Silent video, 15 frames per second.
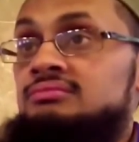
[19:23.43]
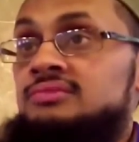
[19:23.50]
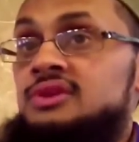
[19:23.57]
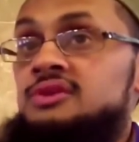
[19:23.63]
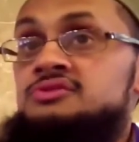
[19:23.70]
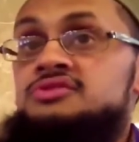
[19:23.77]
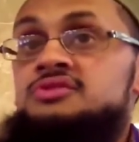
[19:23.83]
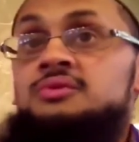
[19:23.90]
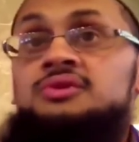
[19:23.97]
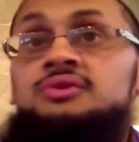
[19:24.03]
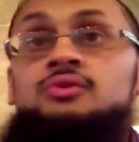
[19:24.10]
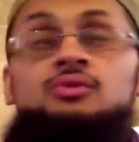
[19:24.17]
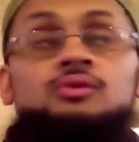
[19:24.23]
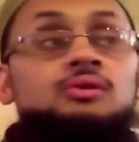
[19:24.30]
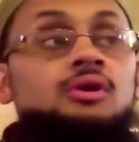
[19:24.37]
The use of the word
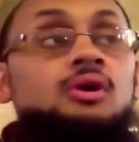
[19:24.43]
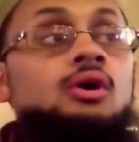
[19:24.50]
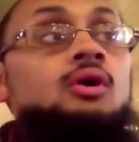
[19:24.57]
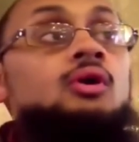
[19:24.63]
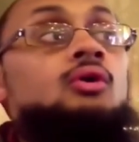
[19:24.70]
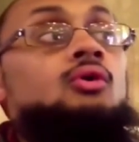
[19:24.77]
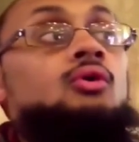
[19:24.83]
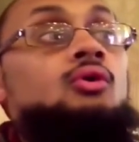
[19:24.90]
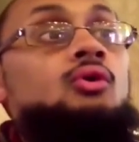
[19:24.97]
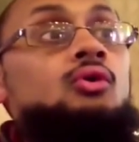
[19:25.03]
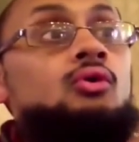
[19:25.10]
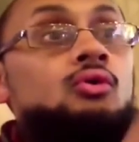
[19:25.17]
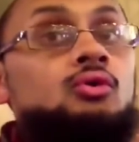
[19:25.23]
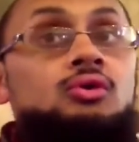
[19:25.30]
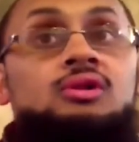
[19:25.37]
all.
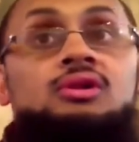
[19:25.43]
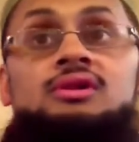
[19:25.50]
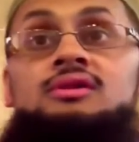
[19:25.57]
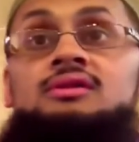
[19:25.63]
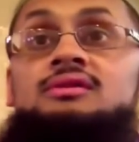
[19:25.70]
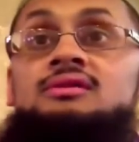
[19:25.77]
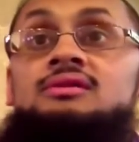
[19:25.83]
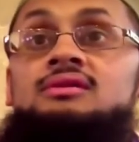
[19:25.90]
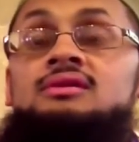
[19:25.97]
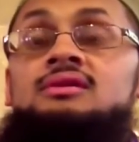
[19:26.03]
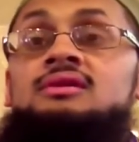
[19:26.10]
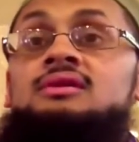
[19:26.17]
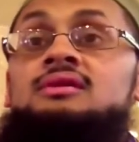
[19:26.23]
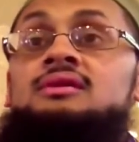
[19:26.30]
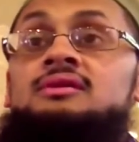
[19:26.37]
All
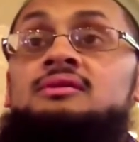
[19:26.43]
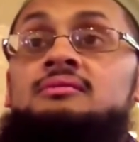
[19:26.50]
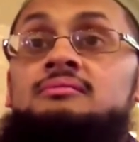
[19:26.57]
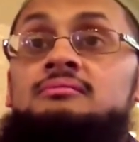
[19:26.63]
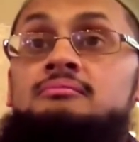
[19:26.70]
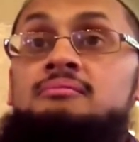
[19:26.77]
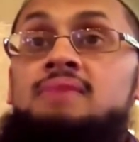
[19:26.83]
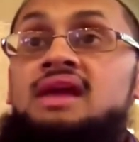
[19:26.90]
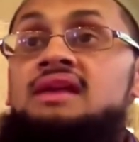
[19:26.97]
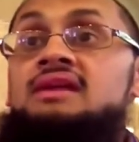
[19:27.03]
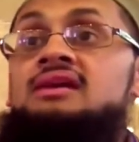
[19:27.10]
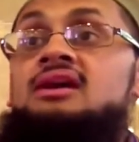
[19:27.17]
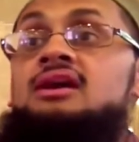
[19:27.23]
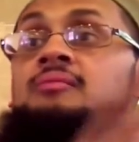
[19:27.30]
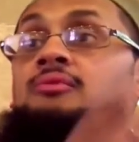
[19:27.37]

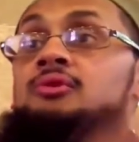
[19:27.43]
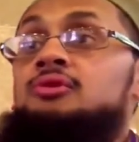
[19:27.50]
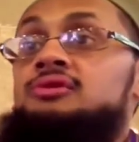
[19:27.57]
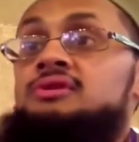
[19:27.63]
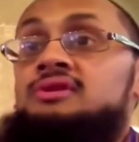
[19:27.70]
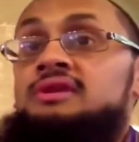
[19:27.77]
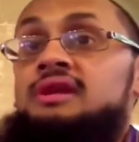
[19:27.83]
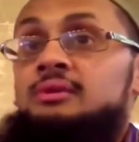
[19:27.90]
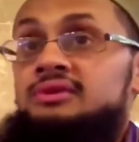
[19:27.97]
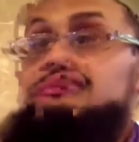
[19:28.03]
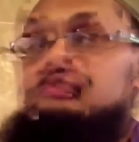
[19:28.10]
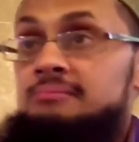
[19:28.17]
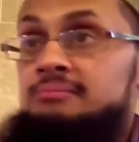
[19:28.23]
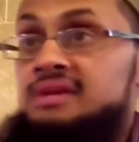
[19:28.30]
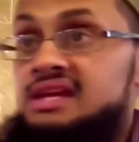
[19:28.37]
men are mortal. What
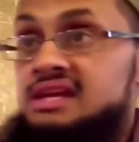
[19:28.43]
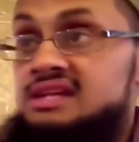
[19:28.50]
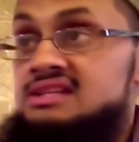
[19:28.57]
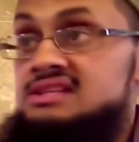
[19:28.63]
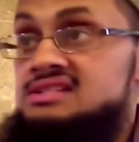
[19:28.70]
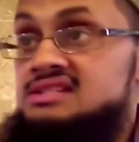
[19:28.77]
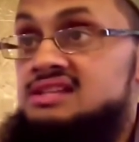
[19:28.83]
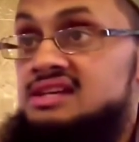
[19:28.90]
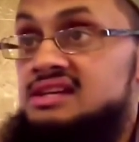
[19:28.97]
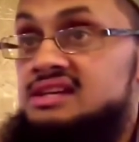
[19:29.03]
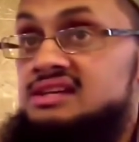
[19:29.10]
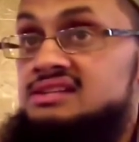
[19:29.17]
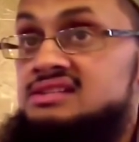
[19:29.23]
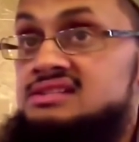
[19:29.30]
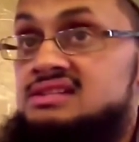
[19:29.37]
that means
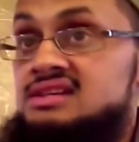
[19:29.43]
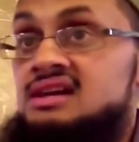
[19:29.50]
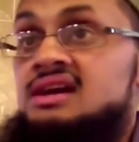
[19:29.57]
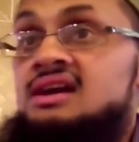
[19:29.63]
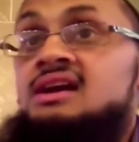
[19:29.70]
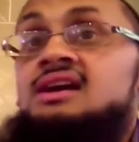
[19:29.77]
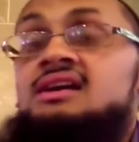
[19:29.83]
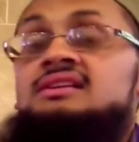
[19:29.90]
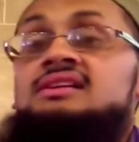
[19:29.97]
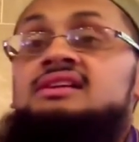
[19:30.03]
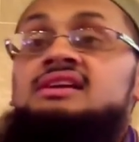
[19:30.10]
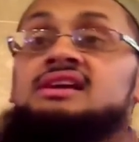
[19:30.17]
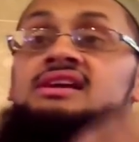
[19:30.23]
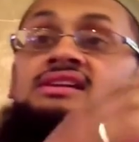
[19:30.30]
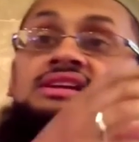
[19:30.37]
is that
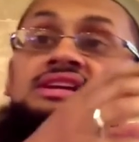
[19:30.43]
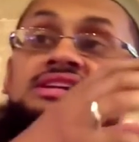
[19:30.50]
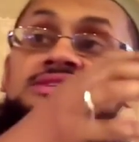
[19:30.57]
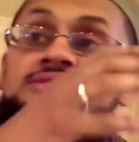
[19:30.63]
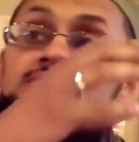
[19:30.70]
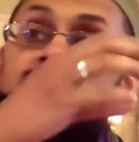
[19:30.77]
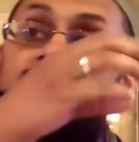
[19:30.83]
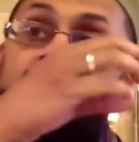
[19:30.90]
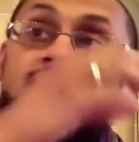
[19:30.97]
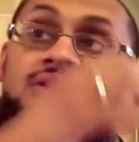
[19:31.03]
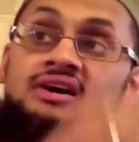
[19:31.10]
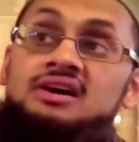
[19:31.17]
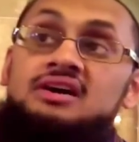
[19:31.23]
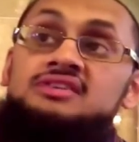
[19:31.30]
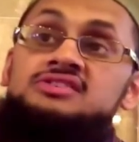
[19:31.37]
it is
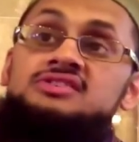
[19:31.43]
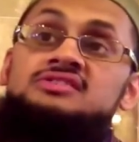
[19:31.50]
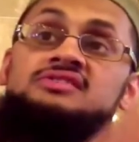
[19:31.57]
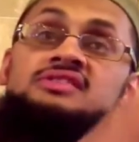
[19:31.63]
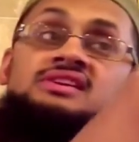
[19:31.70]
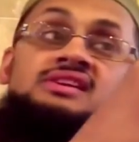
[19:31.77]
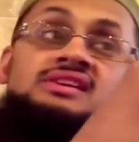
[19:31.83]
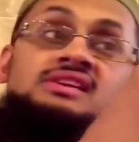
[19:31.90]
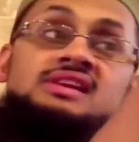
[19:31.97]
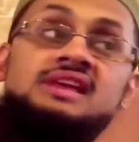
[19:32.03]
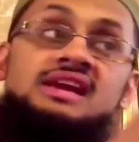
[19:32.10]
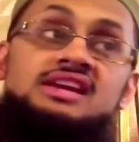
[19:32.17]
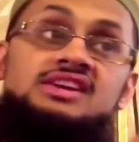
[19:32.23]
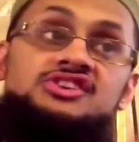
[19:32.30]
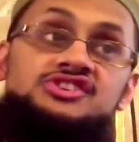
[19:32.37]
part of the
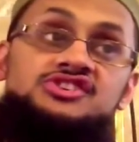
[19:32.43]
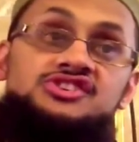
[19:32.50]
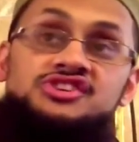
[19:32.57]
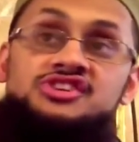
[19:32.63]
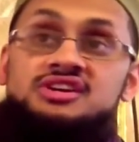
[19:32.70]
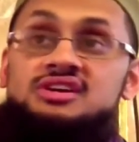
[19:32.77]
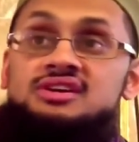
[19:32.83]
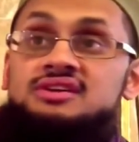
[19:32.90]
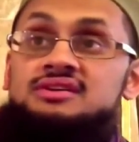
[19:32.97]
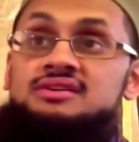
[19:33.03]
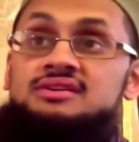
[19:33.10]
nature